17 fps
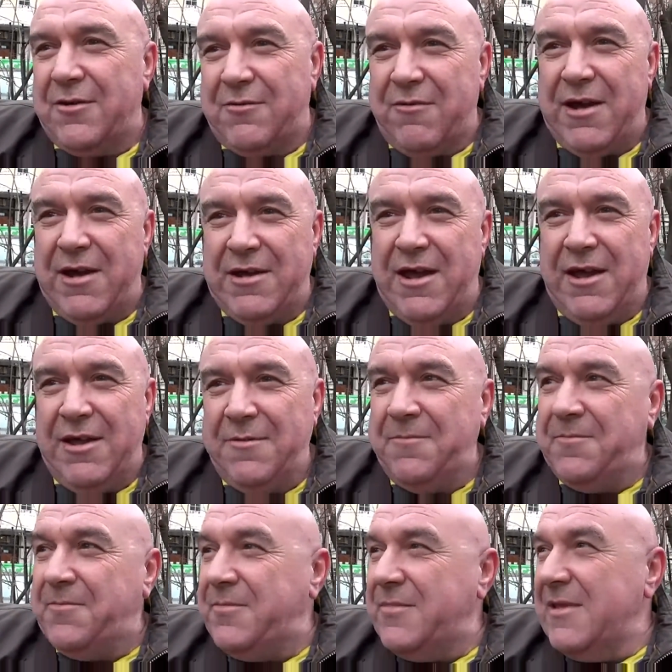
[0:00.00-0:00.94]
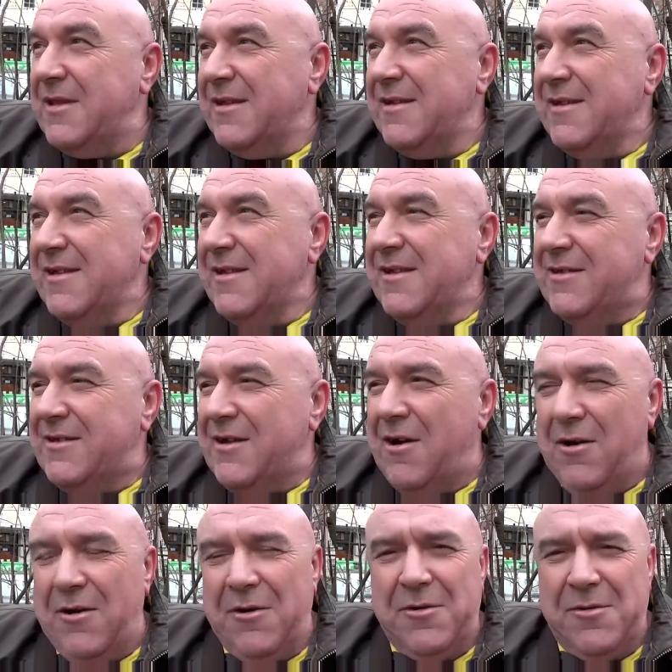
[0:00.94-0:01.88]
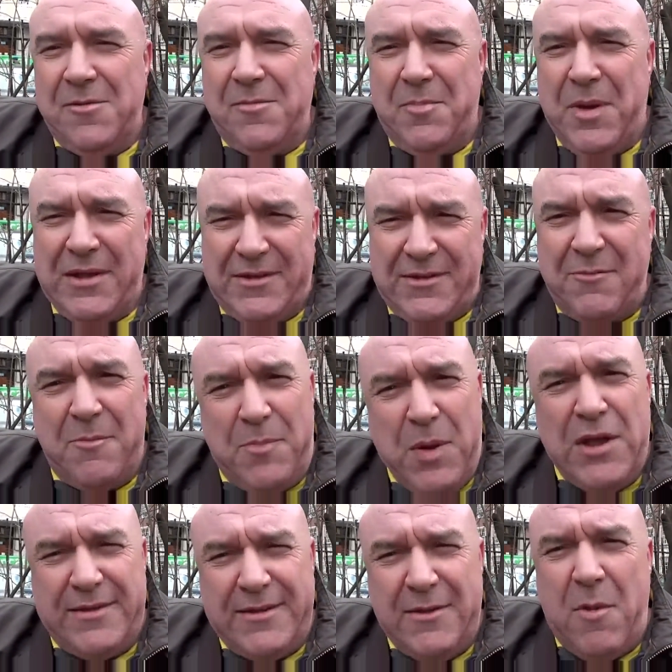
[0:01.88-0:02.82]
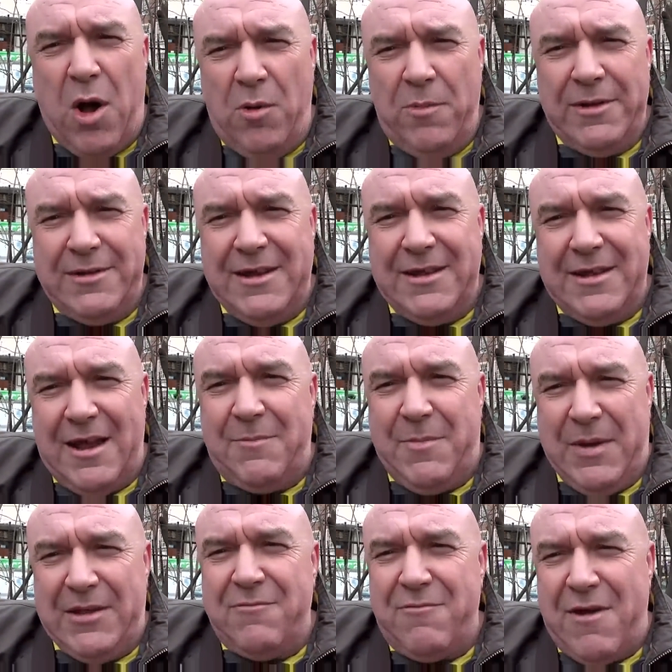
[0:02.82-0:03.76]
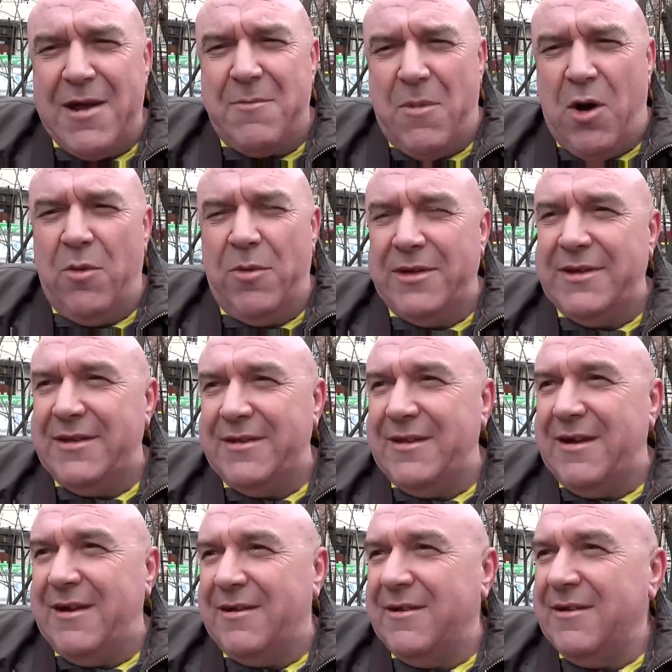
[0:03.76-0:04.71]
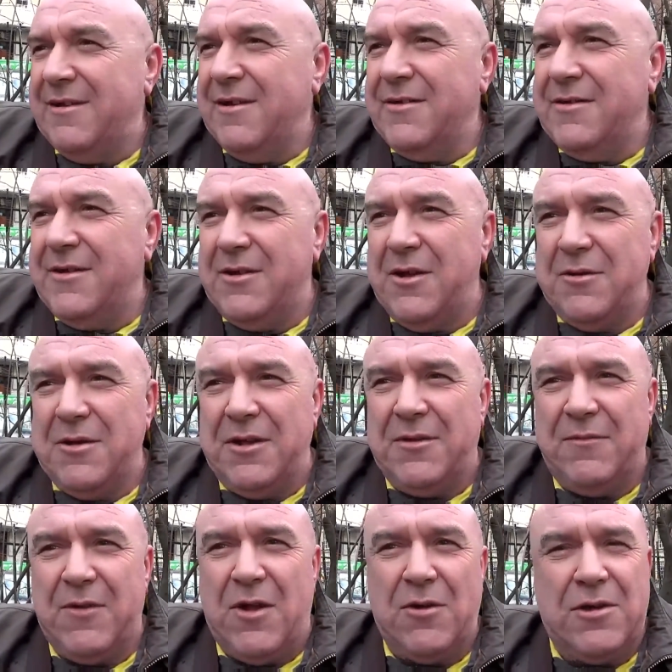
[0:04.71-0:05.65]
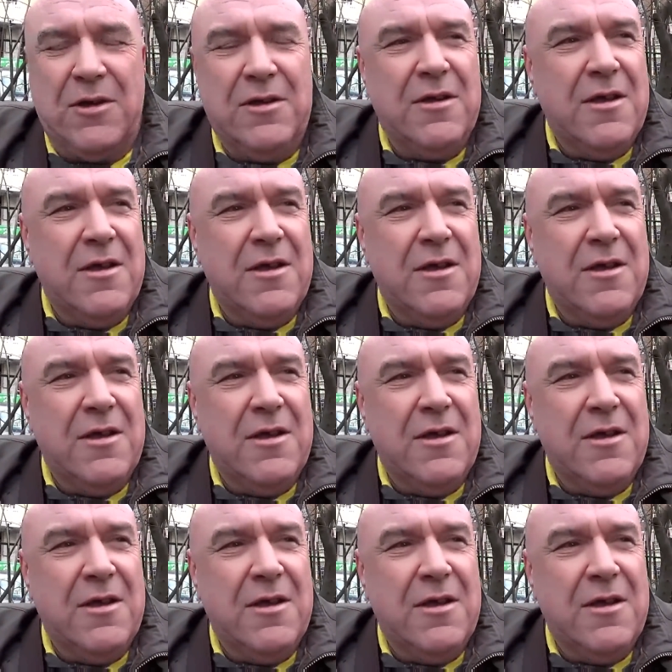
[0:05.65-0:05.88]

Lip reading: Great, eh? So, picked a moment, didn't I? Picked the right moment, didn't I, to do this vlog.